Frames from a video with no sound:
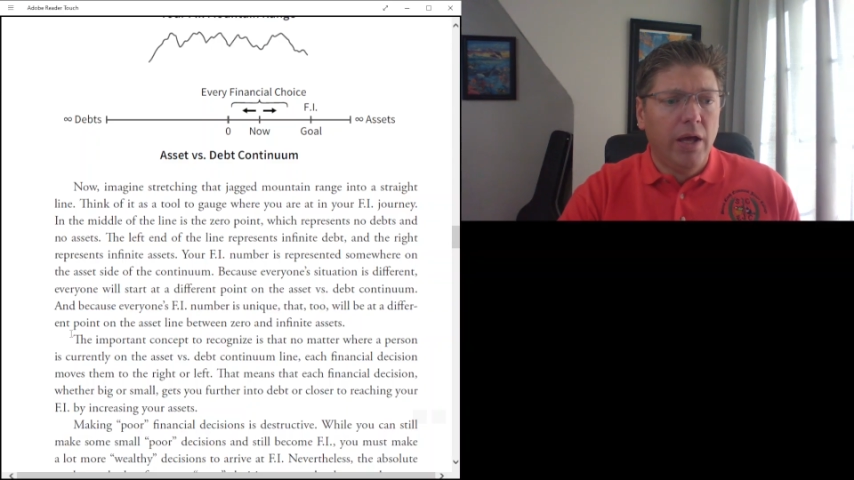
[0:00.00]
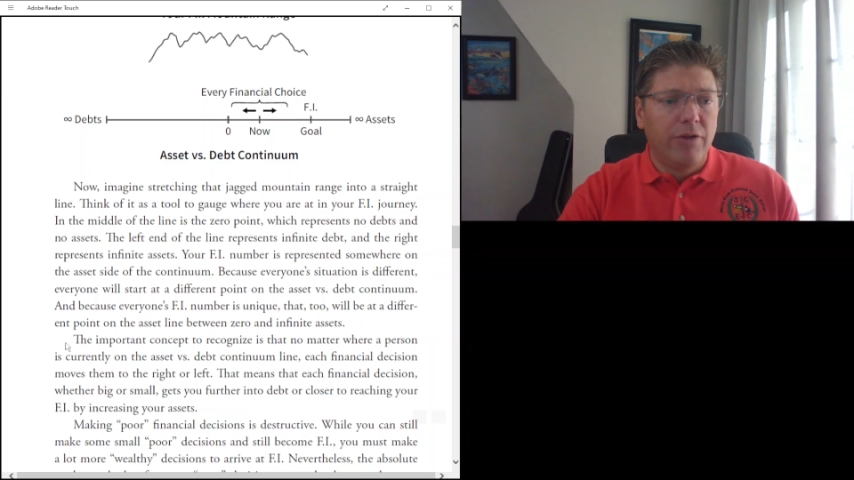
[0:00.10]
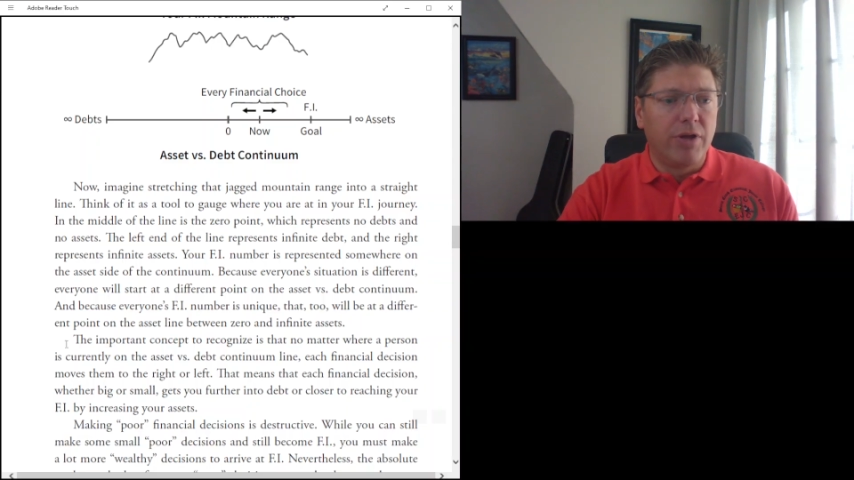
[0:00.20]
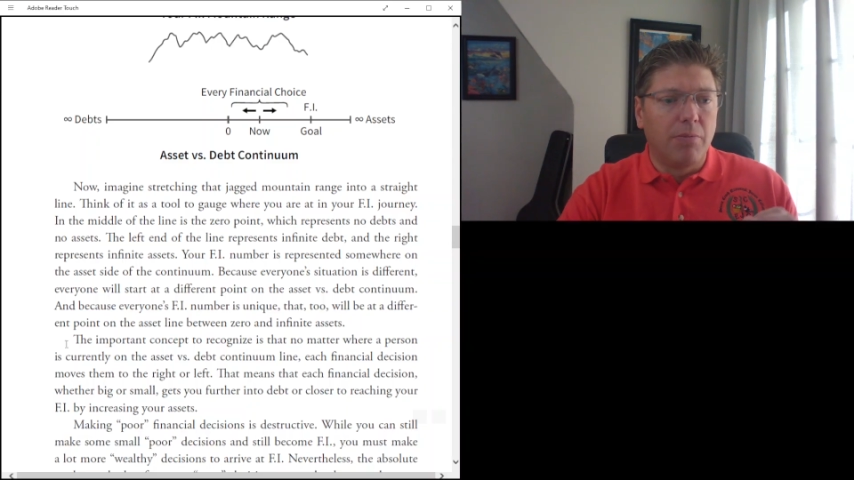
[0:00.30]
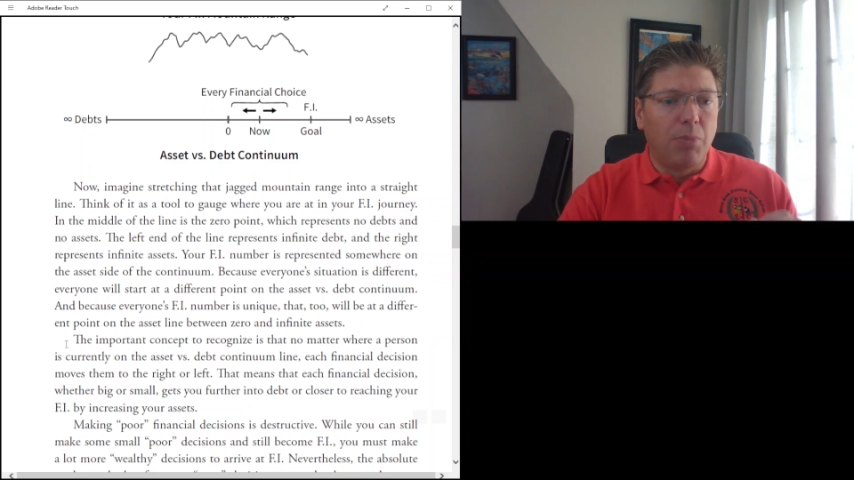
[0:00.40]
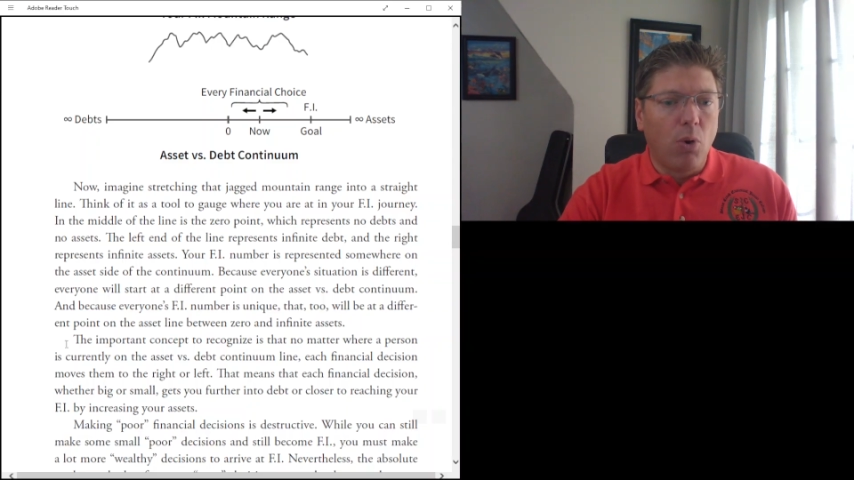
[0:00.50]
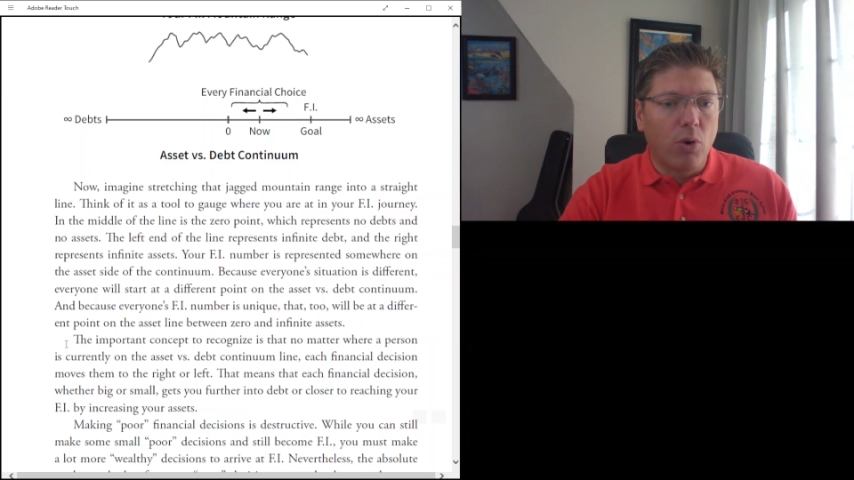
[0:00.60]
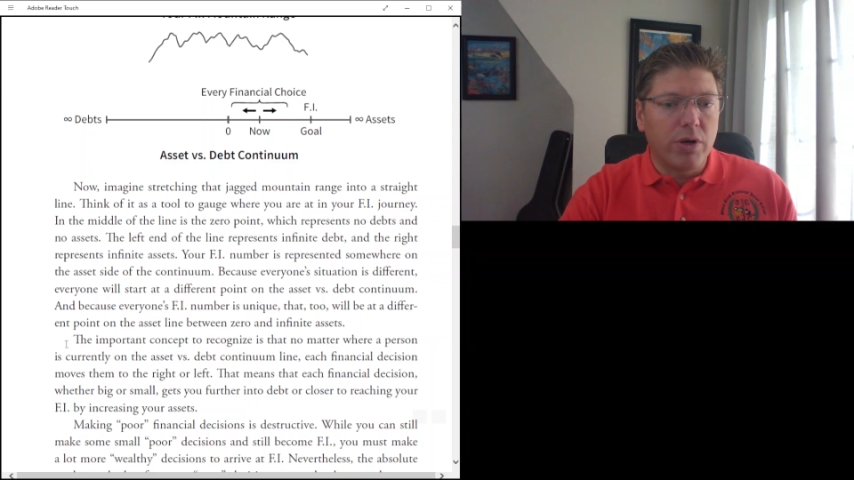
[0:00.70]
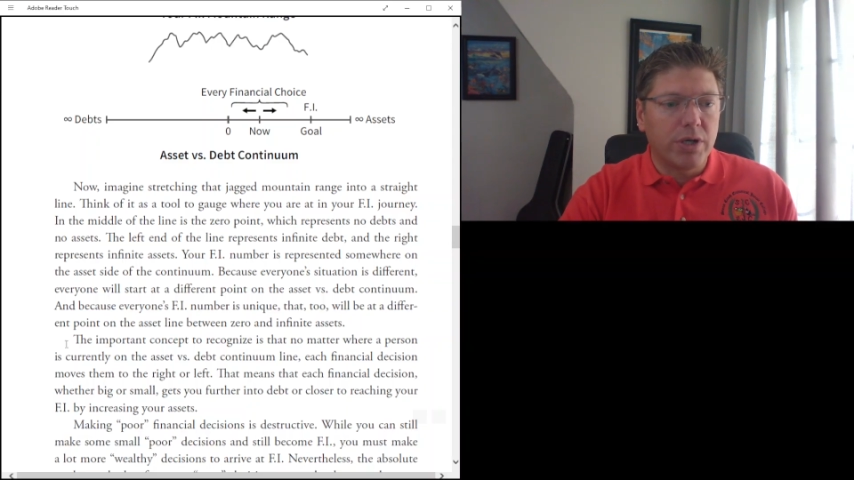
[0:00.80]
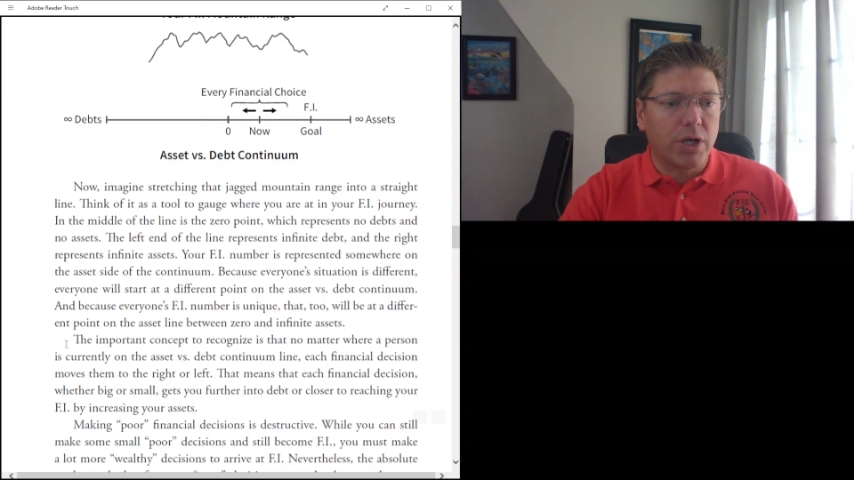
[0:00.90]
The
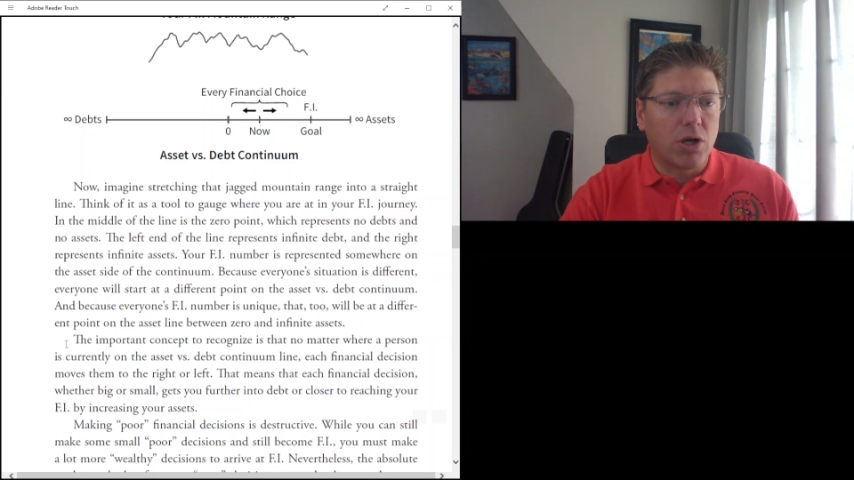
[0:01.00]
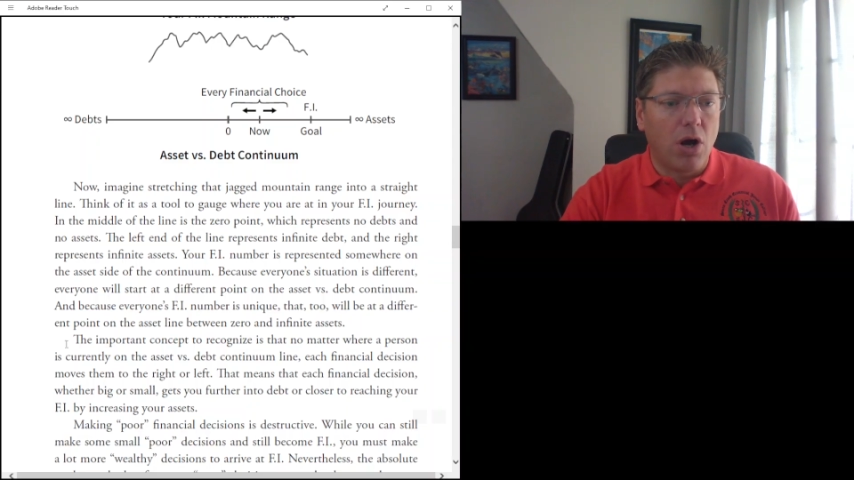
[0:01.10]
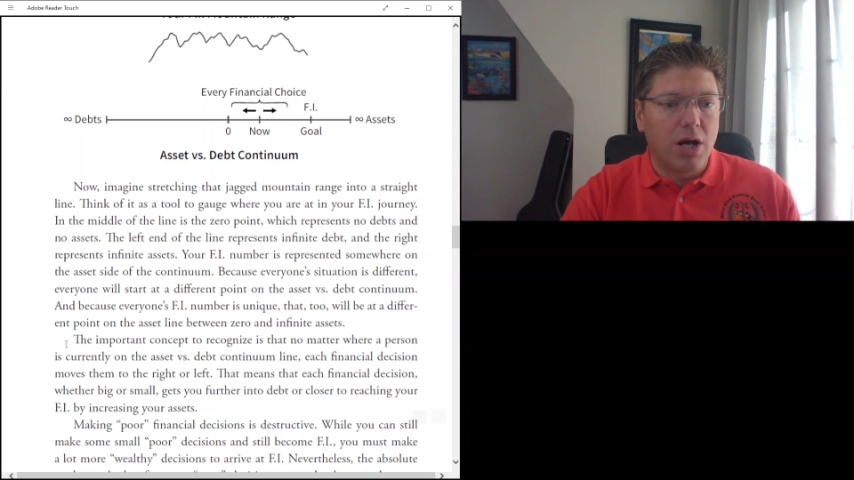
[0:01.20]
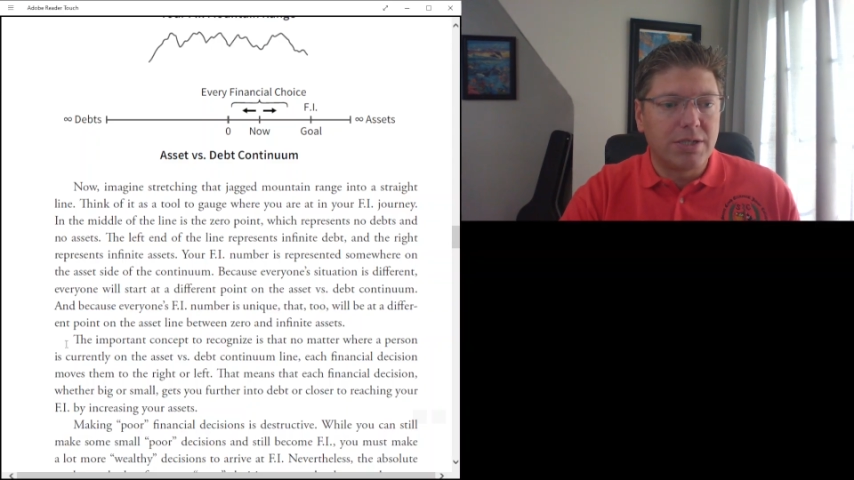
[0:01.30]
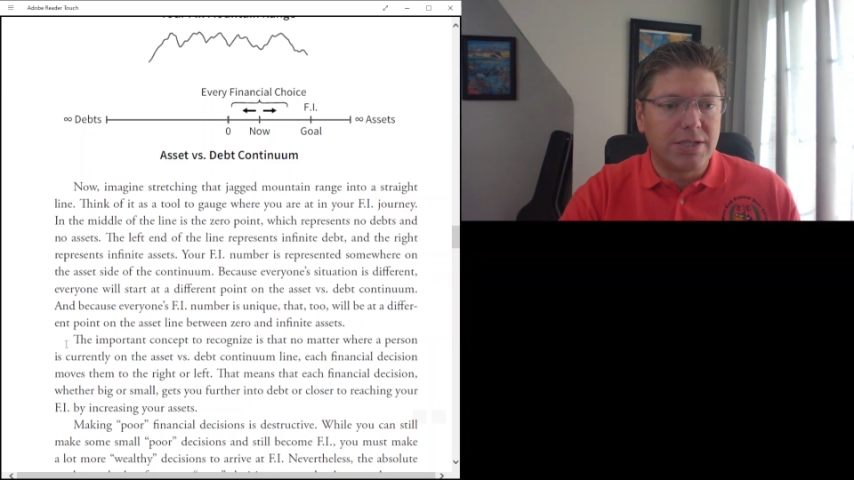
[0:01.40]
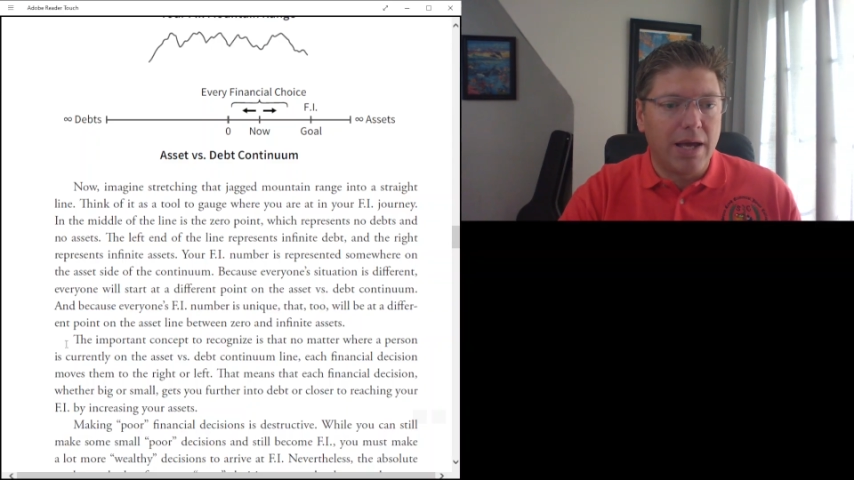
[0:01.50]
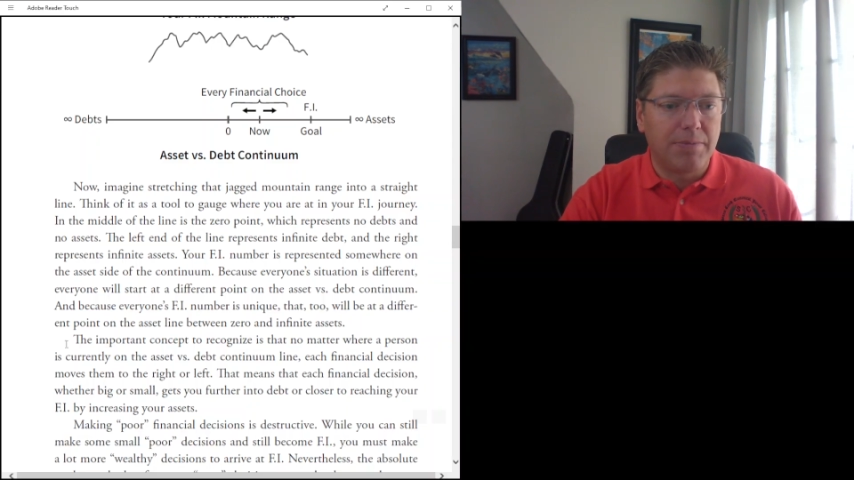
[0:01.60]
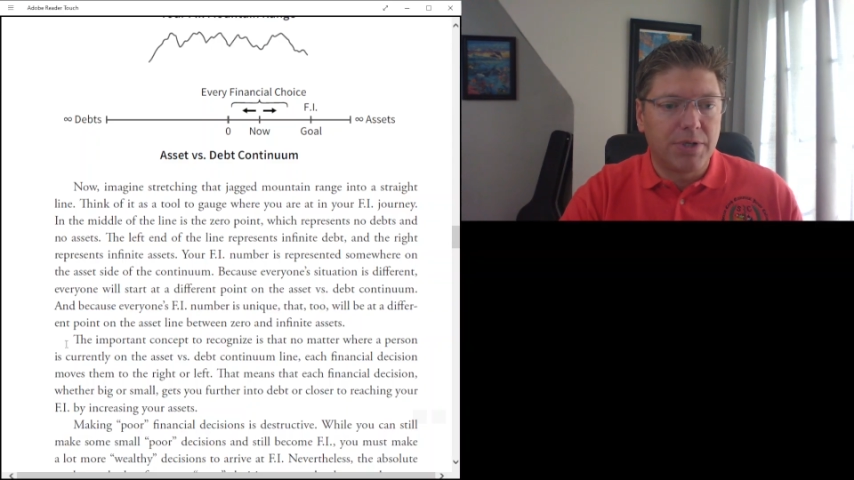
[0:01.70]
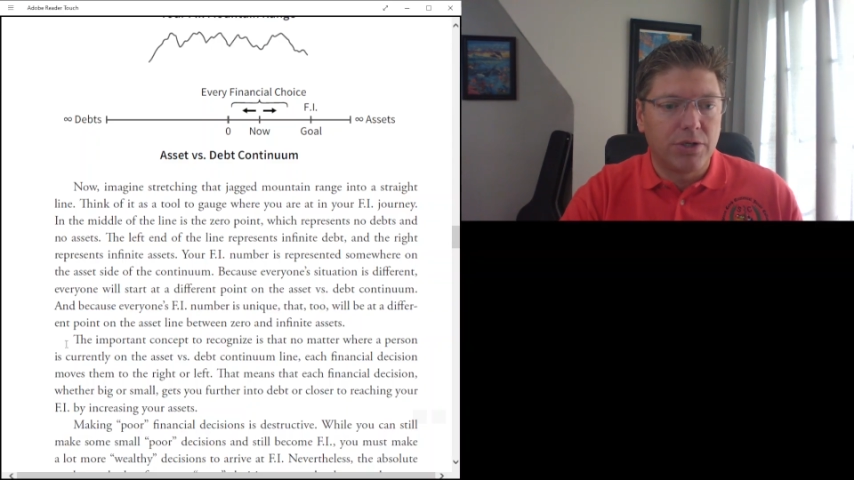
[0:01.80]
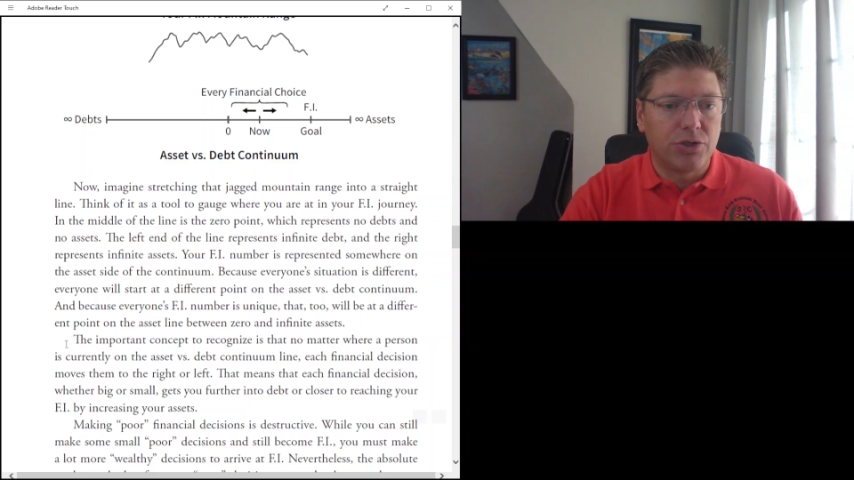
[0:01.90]
important concept